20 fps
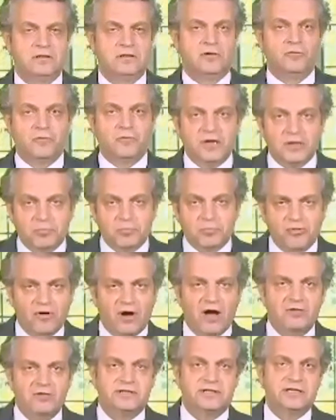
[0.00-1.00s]
Real
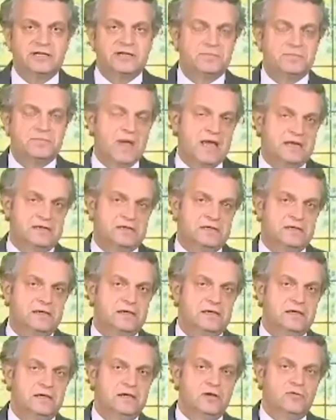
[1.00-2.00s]
progress is made
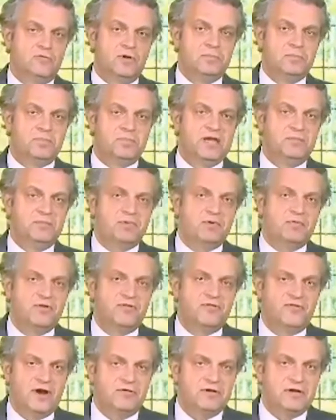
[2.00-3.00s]
when people with
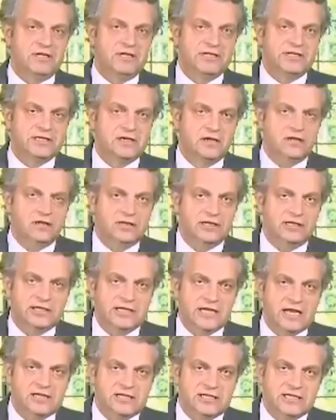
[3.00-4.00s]
varying skill
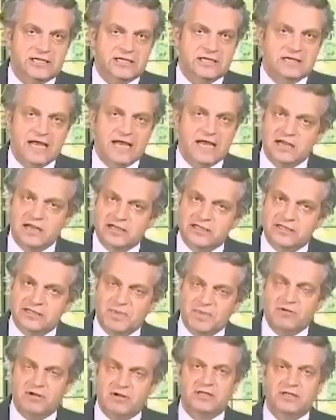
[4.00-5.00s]
sets and
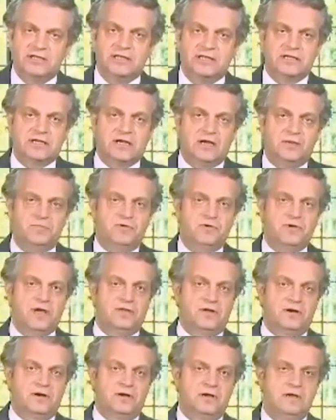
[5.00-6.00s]
experiences come
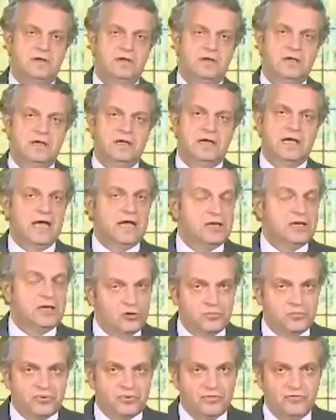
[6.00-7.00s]
together. And
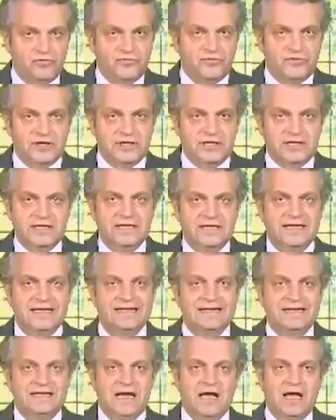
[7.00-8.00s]
you prove this
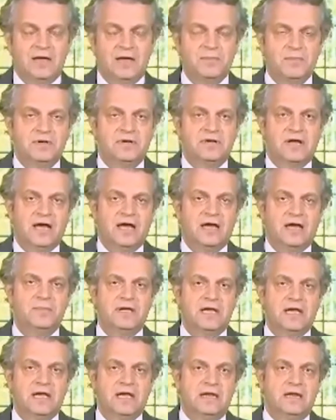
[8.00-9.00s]
time and time
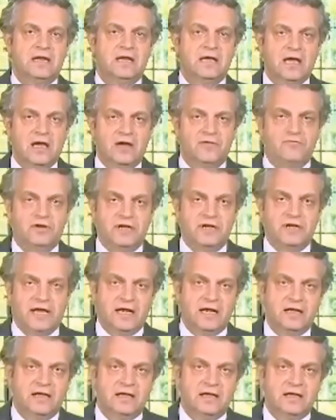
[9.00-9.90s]
again every day.